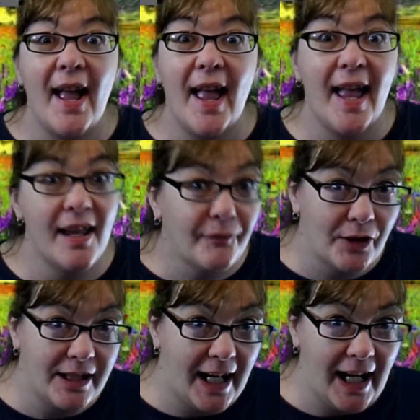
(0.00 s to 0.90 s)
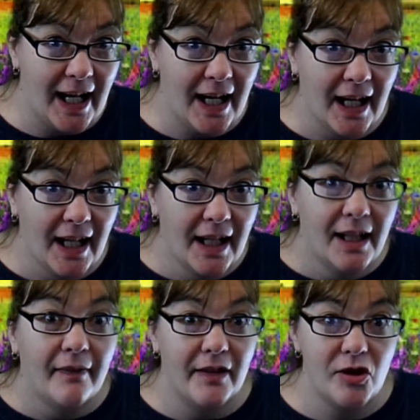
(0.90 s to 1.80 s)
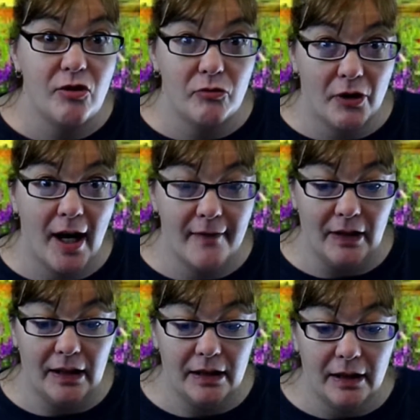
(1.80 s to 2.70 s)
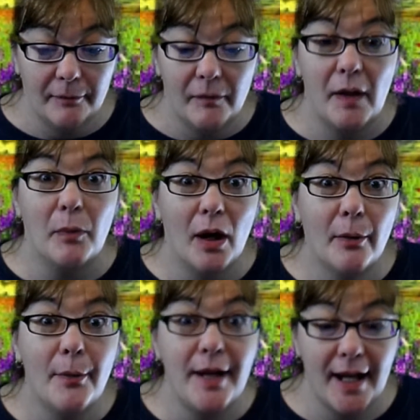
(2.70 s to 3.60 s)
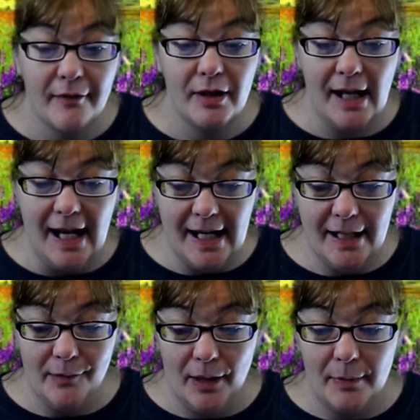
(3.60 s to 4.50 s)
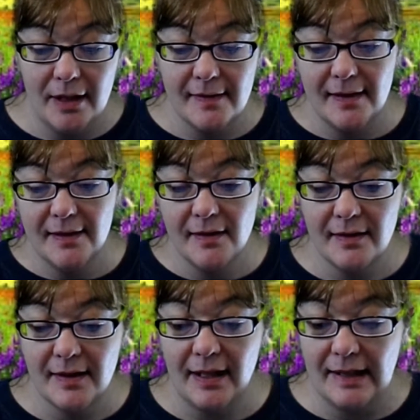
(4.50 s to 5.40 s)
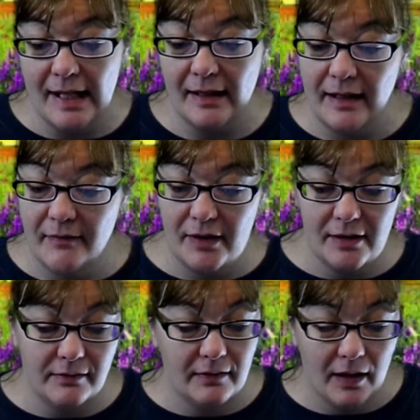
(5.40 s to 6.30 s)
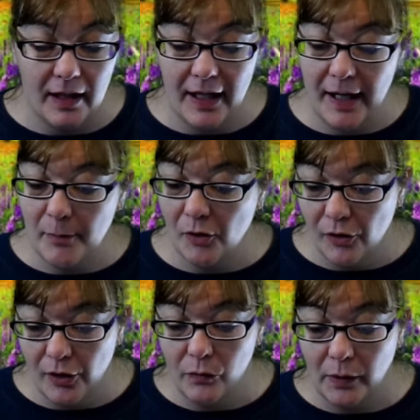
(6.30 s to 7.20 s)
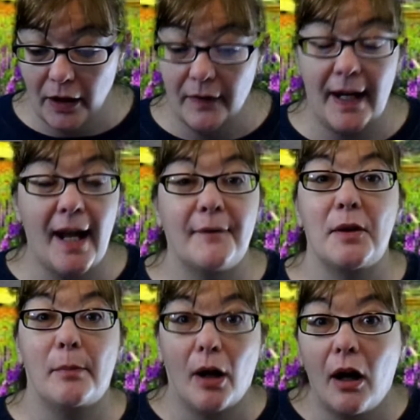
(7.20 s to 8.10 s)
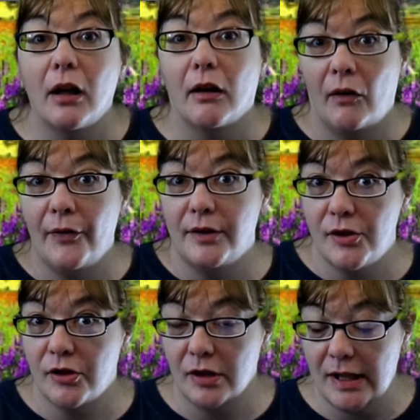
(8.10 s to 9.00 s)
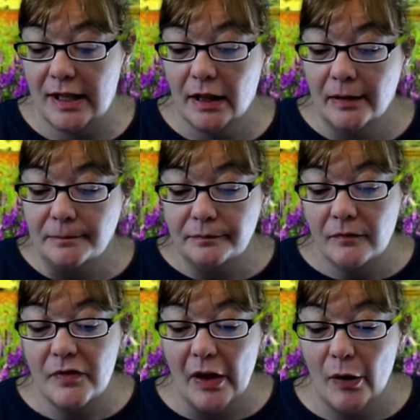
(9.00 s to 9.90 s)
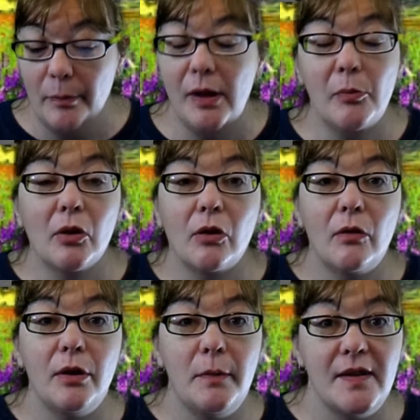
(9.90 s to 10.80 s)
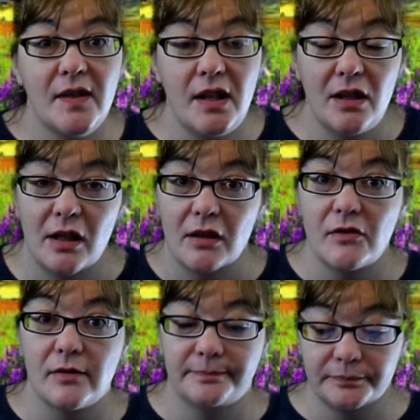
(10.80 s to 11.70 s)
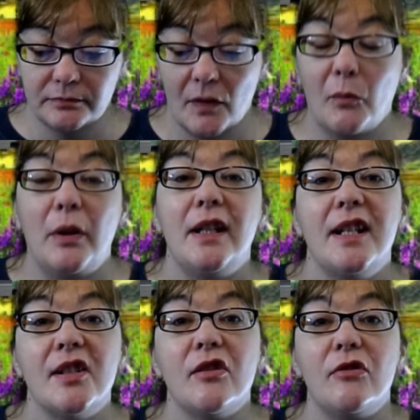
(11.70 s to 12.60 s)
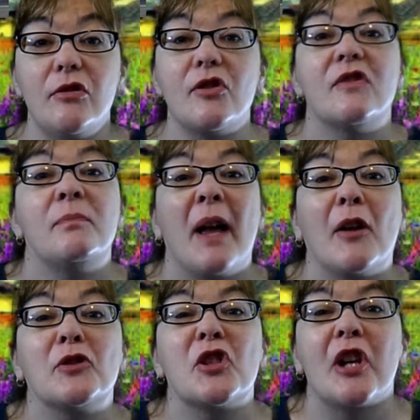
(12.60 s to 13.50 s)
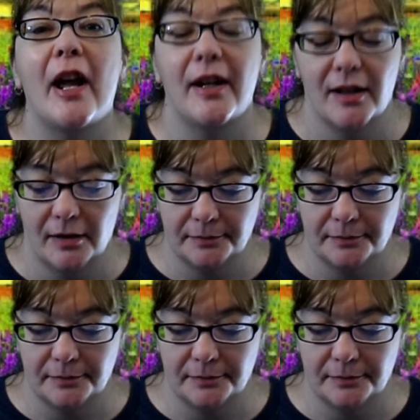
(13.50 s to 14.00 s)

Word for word: every day that you drive it and probably every day anyway because this looks like they live in a neighborhood where they have to park on the street. So people are going to be seeing this. We need to do spell check.